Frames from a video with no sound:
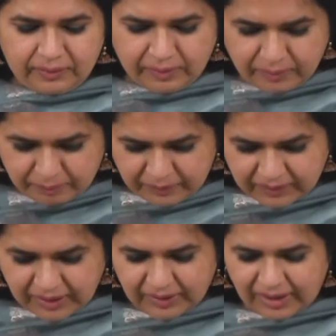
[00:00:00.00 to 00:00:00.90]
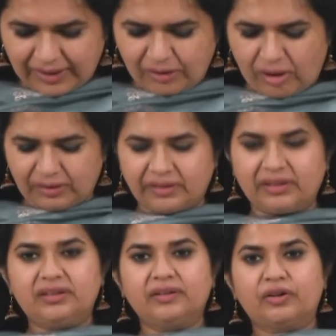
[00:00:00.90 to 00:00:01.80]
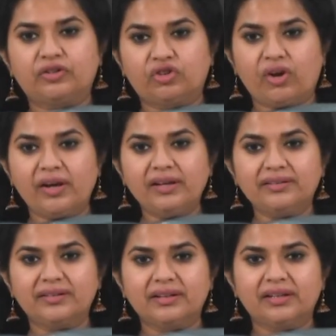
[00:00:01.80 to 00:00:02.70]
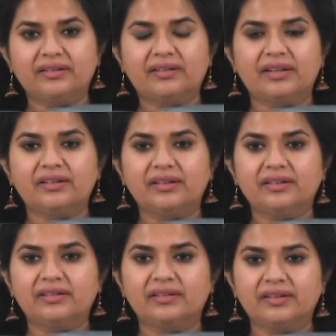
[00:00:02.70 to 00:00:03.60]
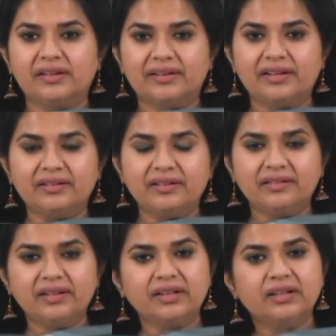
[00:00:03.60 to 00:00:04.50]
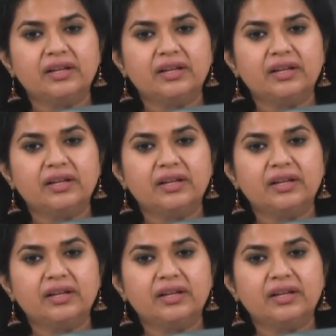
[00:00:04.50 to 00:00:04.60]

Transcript: with an alternative or choice in the sentence here.